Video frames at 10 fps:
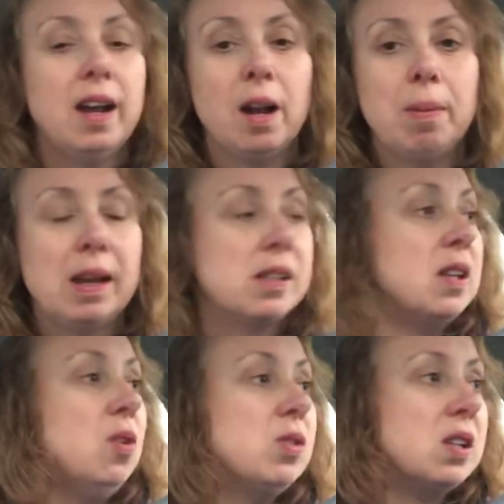because the
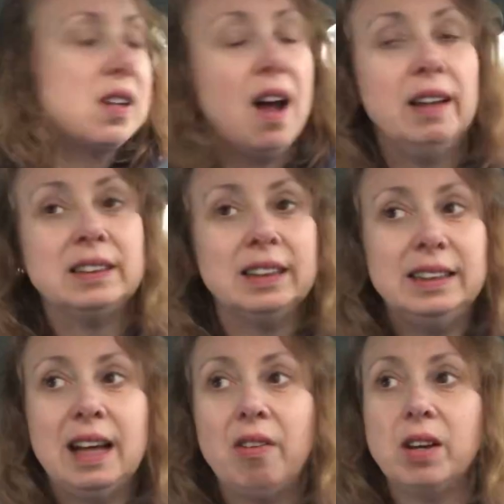news is constantly
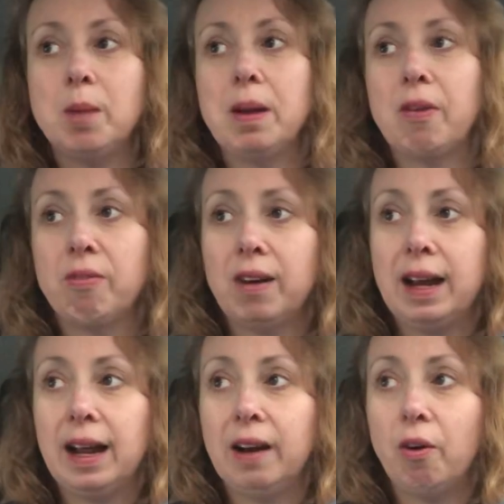telling you to be
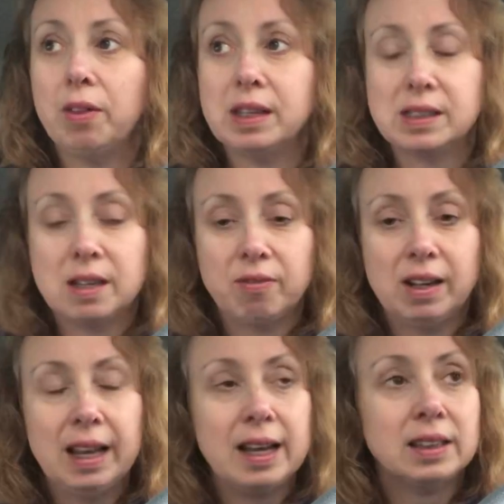afraid, all these
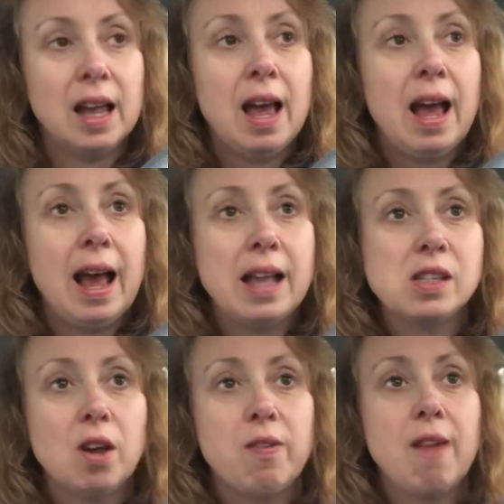different things. And
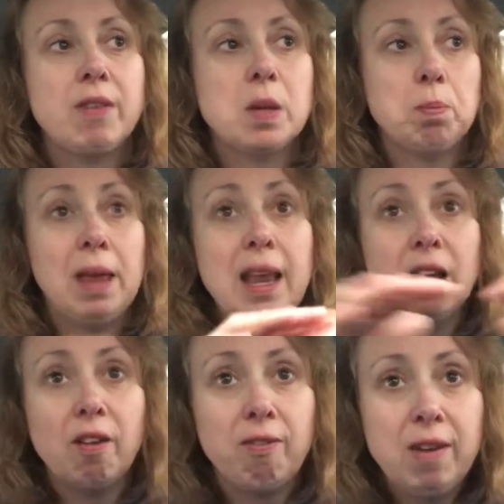so if you have this
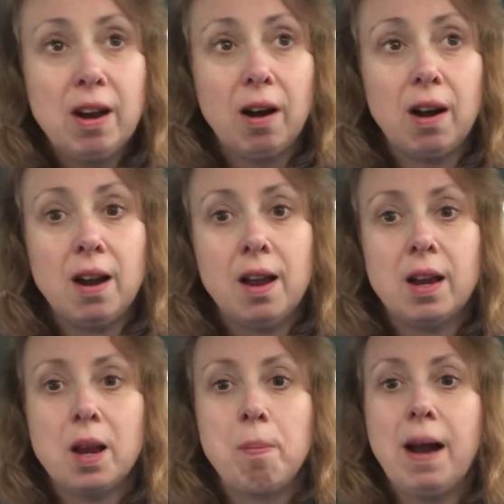blanket of fear,
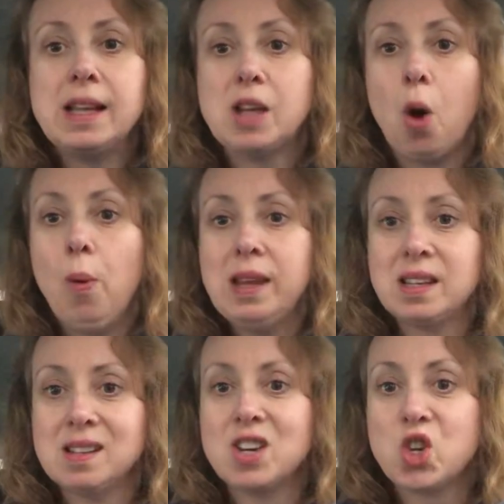your body's always
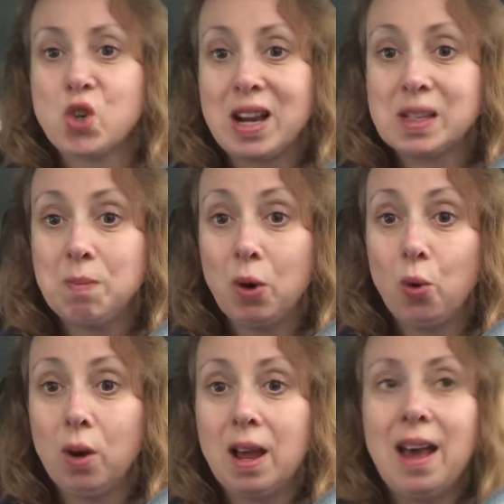in this stress
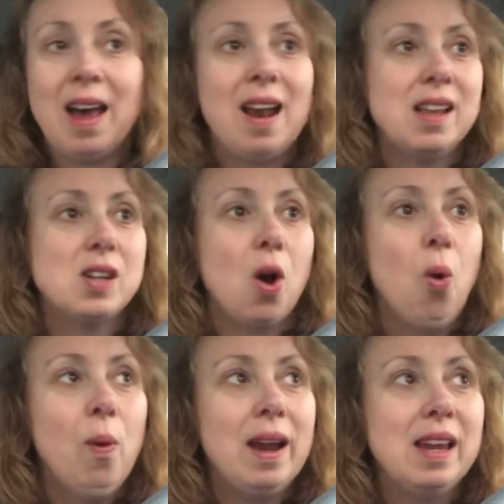mode, and it's
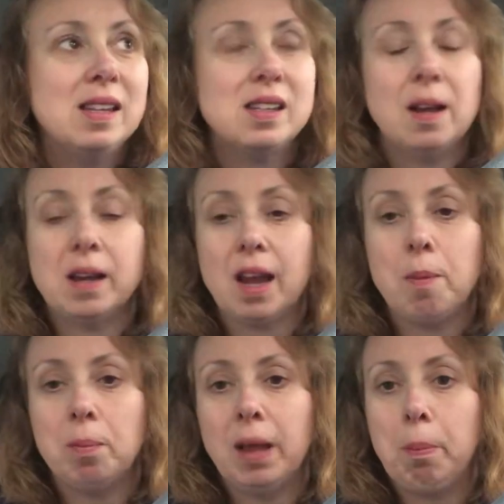always
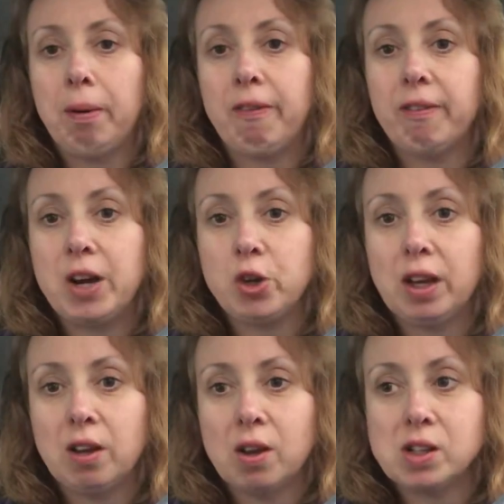getting blood preferentially
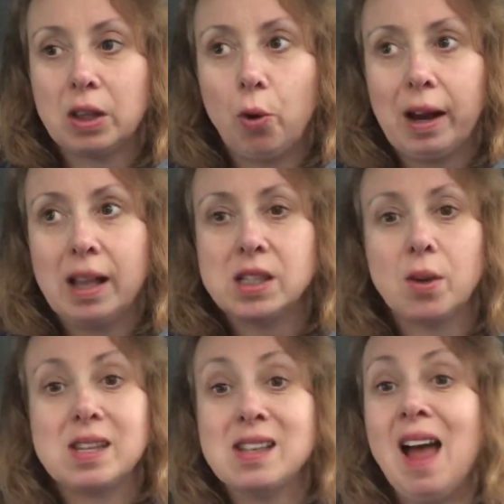to those other organs, so
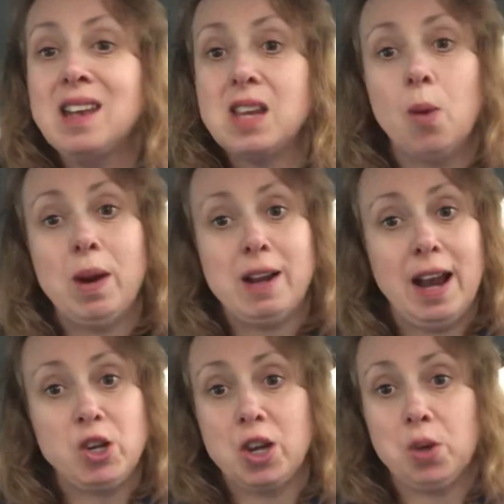it's not dealing with your
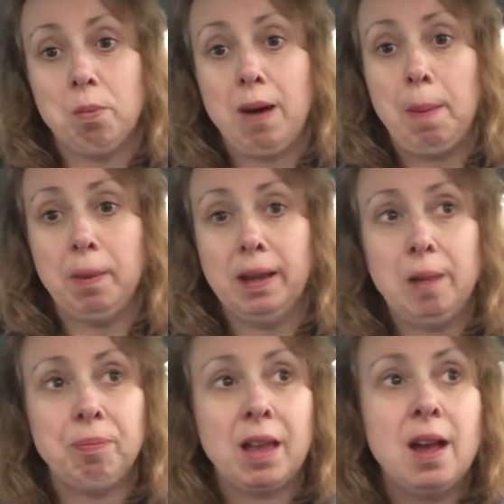digestion
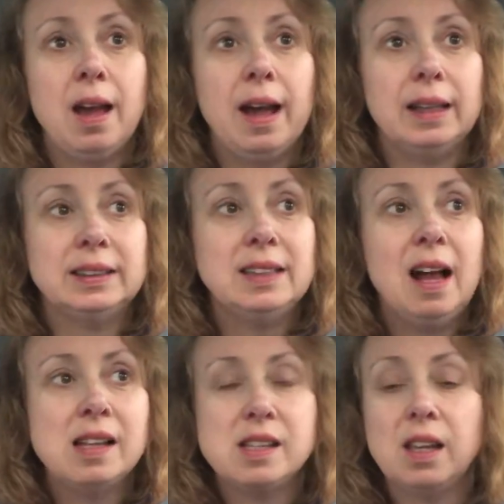properly. It's
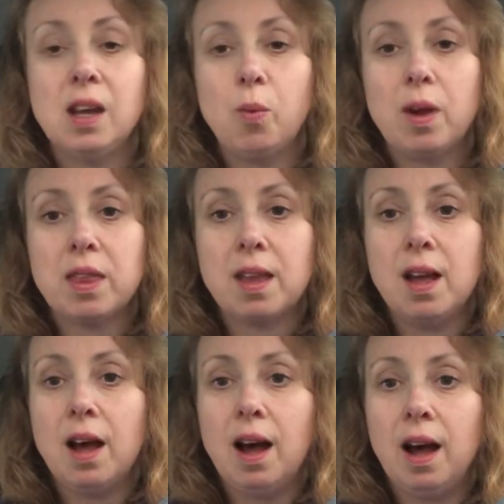not dealing with
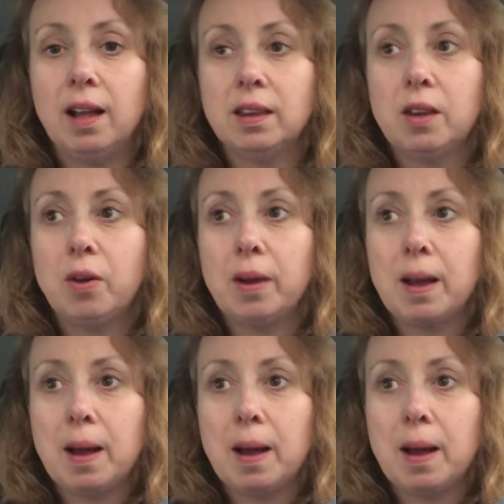little